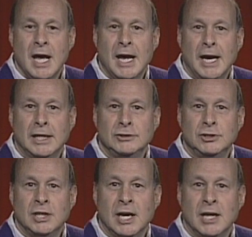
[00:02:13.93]

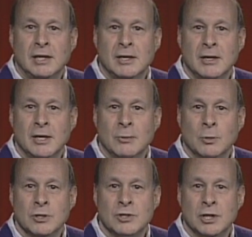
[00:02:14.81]
And uh, it
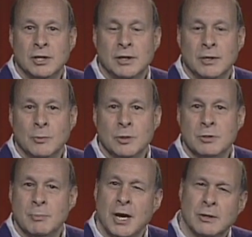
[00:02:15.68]
was uh, it
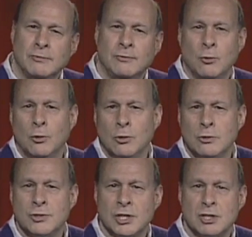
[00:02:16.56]
was about a
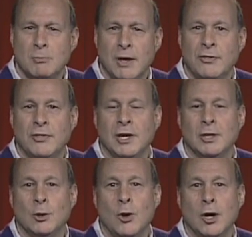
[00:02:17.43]
four or six month
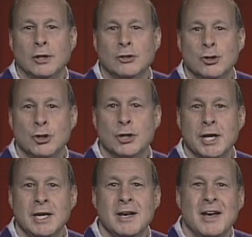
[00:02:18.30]
uh, long
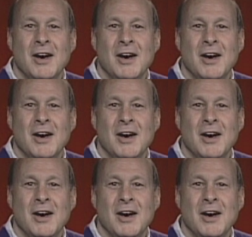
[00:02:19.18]
journey